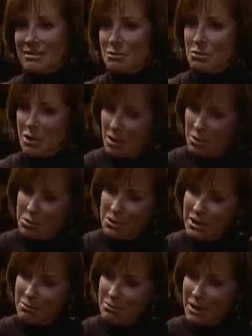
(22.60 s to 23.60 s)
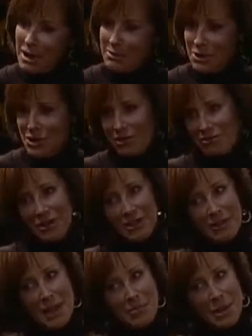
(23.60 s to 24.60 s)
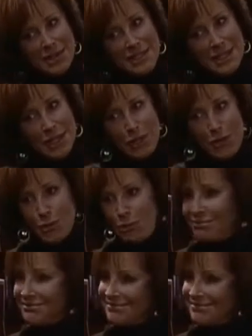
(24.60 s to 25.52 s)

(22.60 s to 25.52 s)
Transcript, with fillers: Probably, but I bet she'll feel a lot better seeing you.